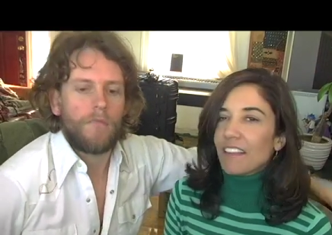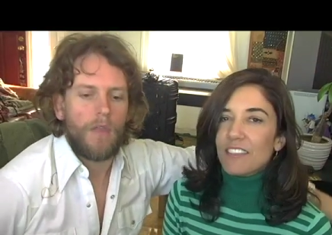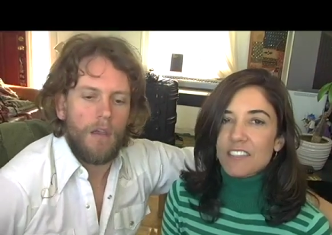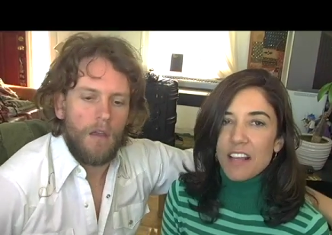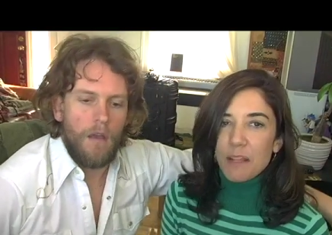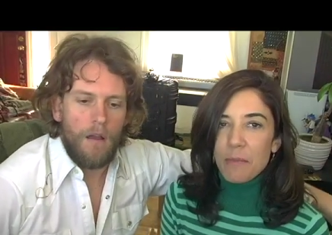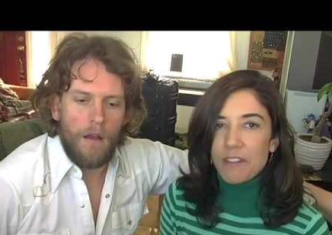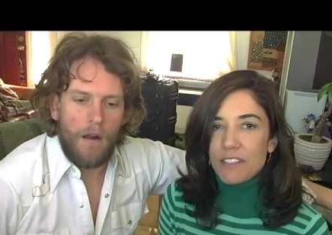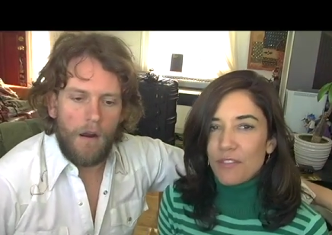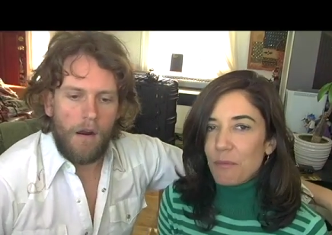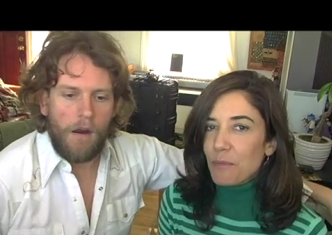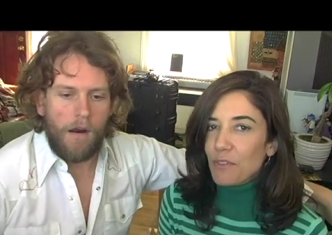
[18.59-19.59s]
Speaker 1: Let's talk about
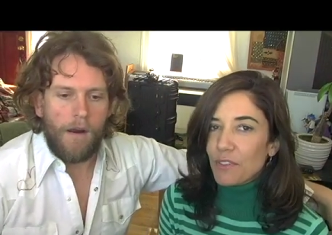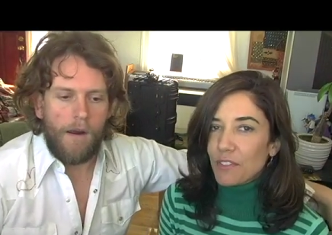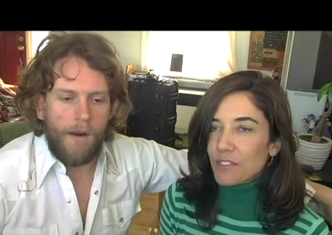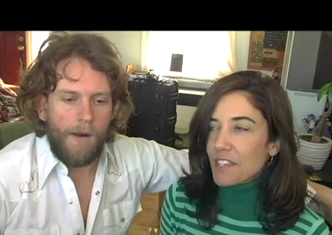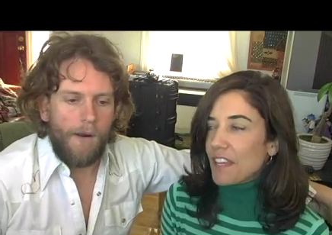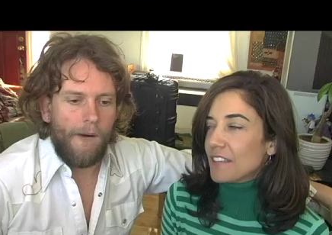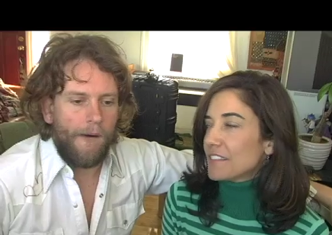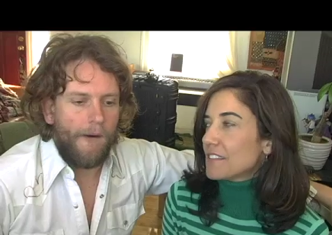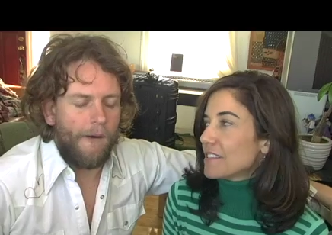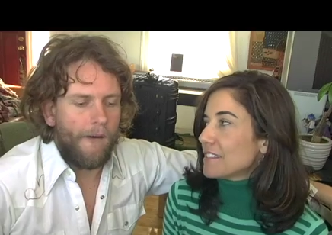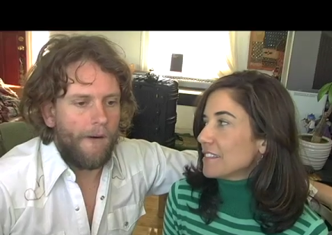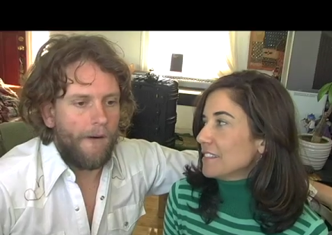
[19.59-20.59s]
different musical
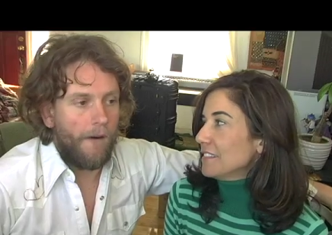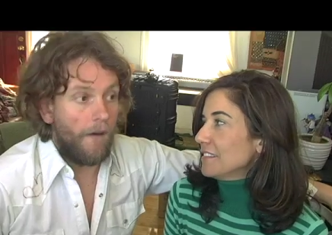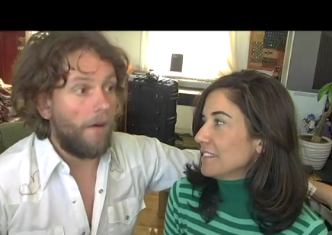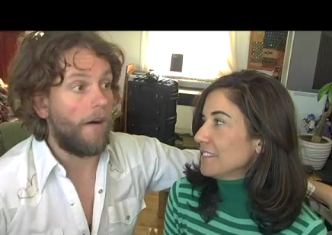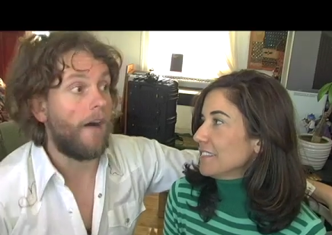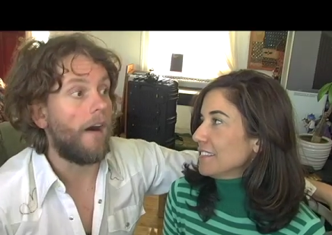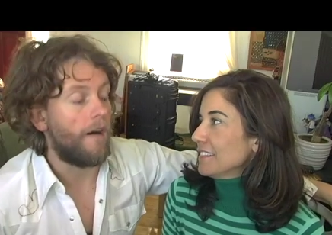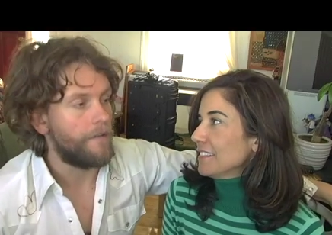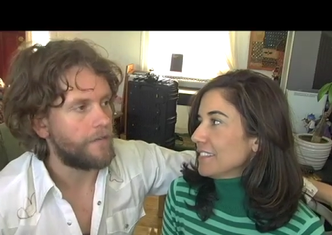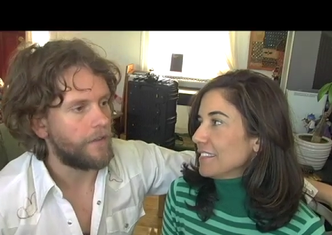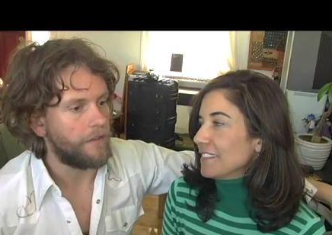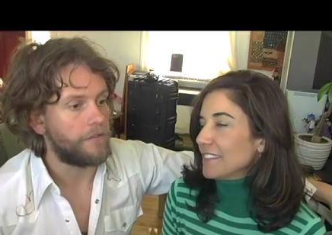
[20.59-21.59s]
tastes.
Speaker 2: Oh yeah,
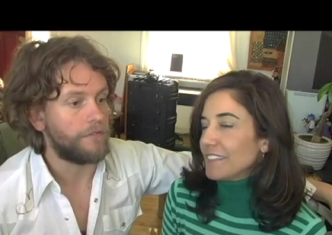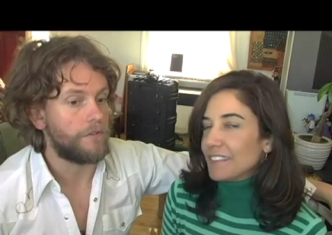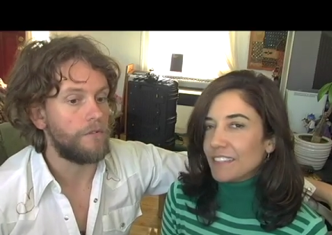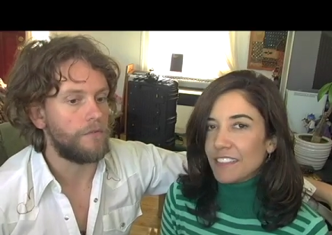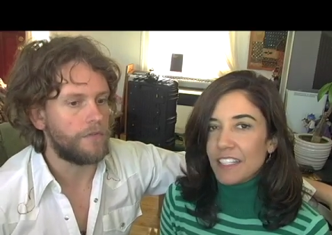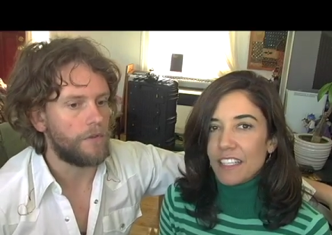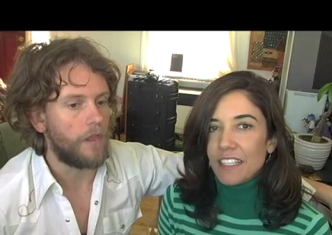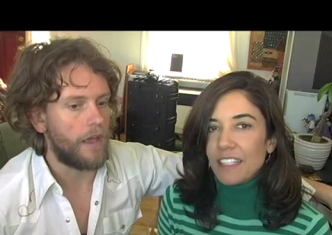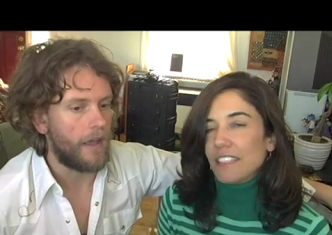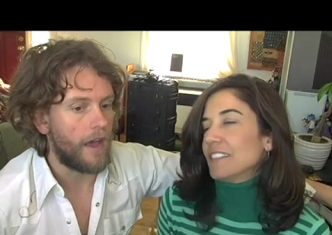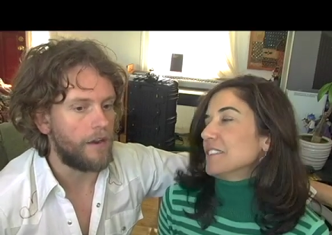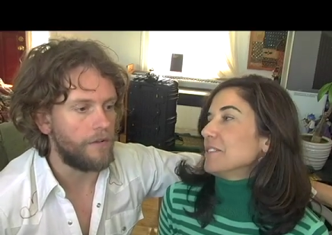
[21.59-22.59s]
that's true. So
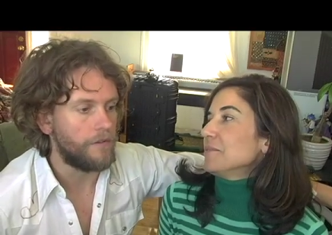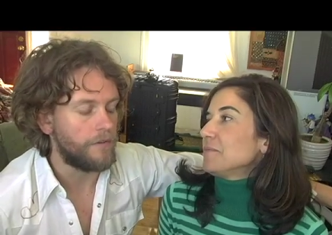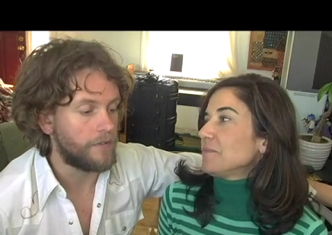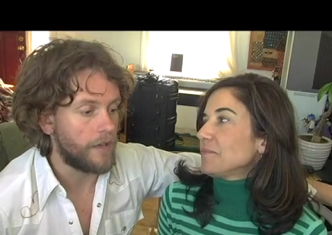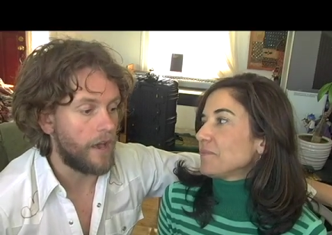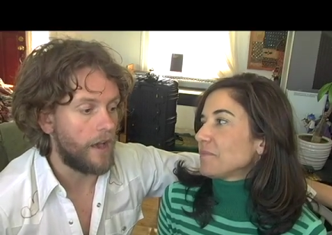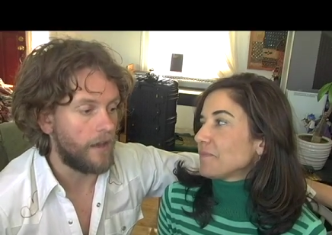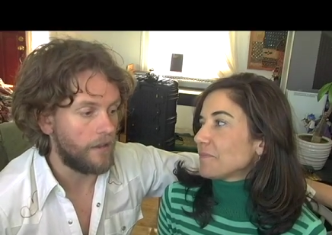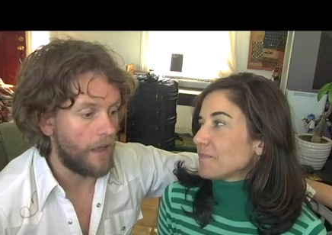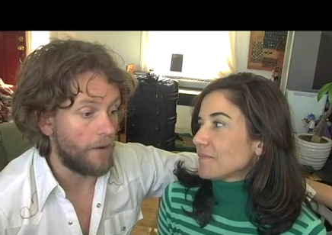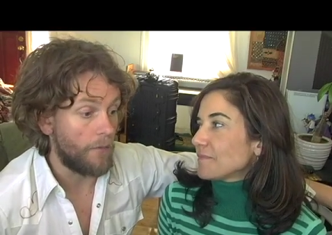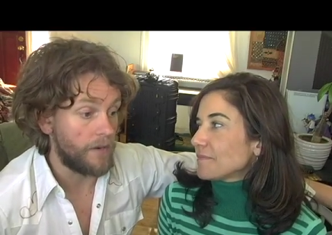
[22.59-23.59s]
like, how do you decide
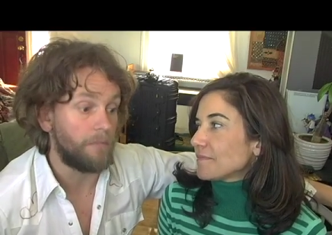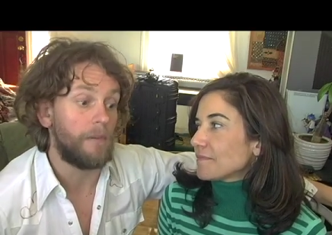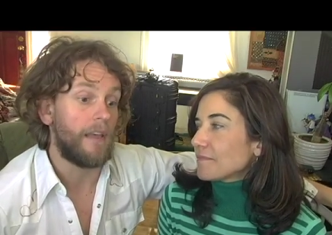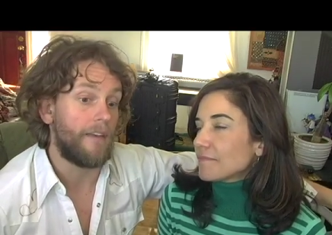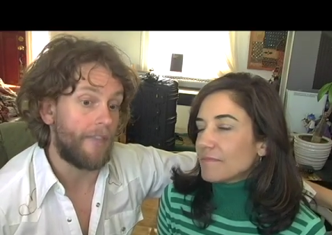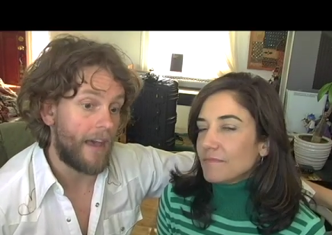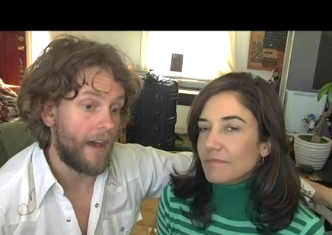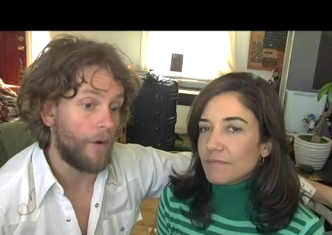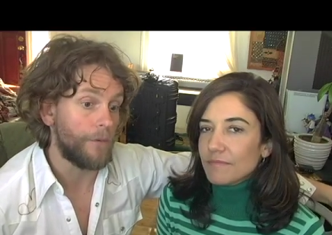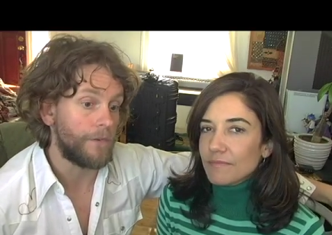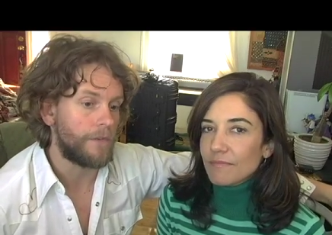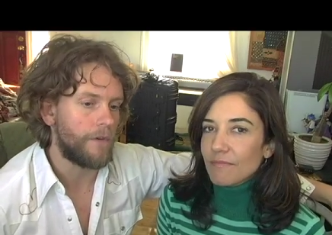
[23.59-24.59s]
like what to play in the
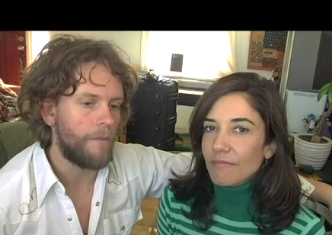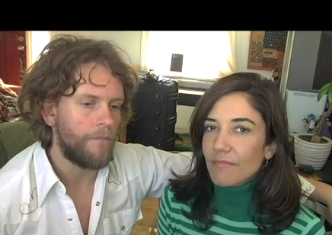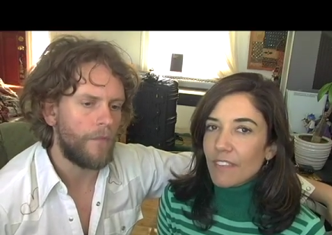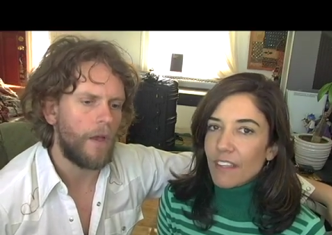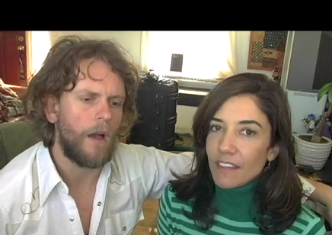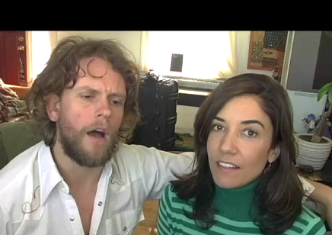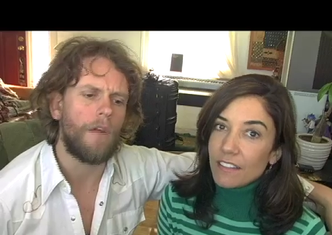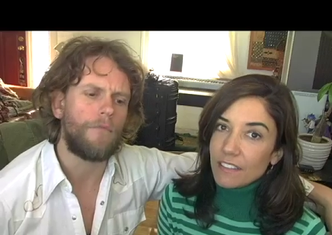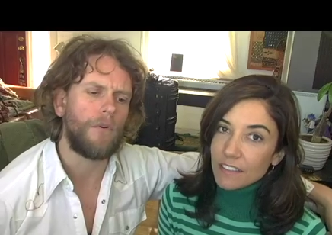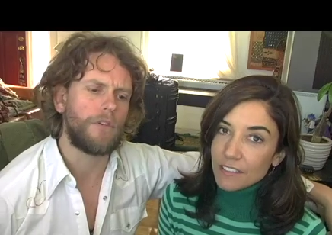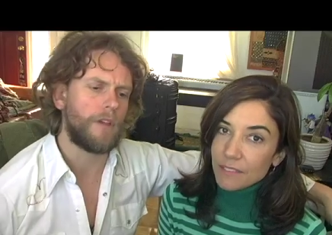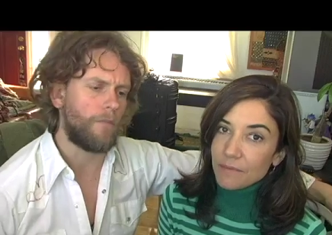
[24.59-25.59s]
house? Uh,
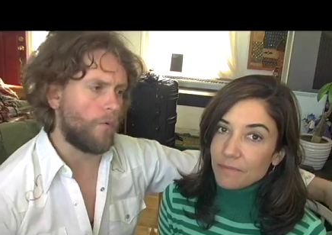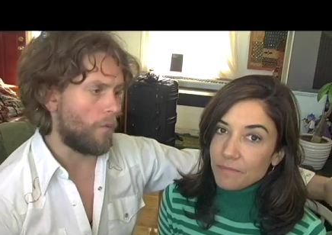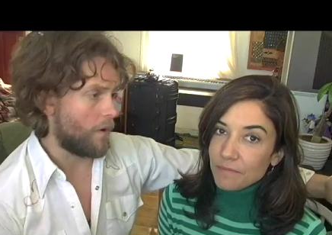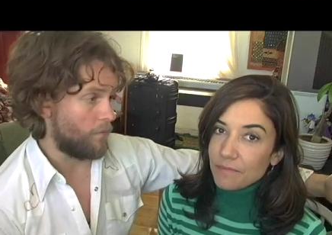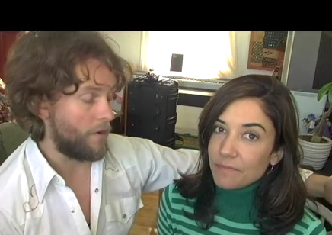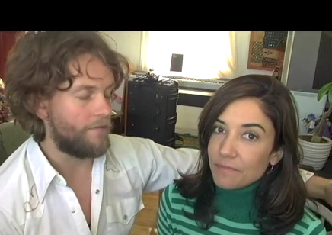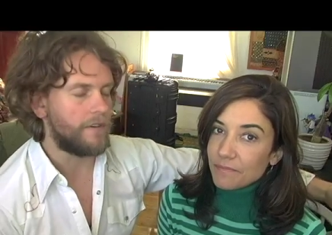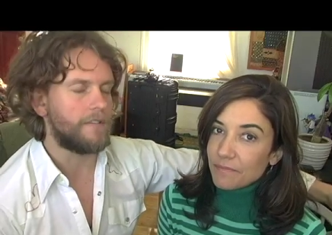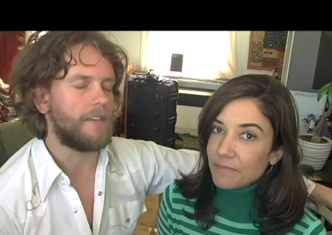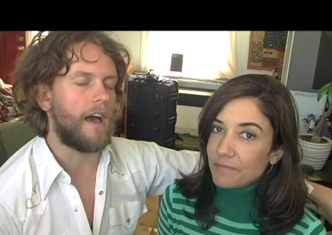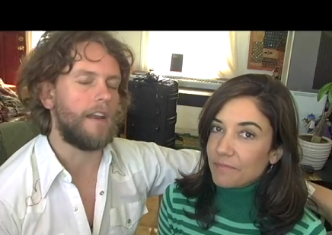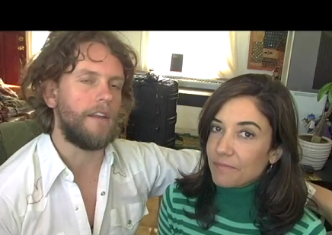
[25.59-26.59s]
for example, what we've
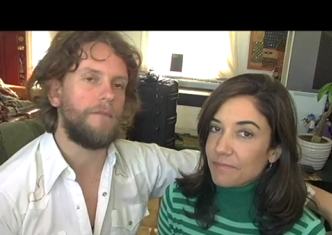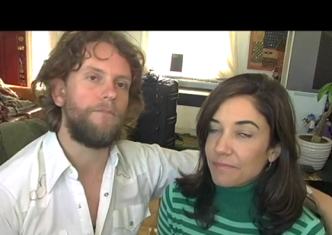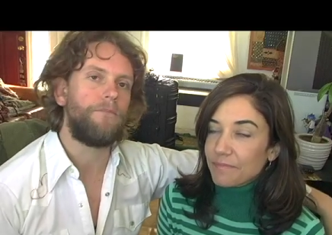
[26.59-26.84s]
decided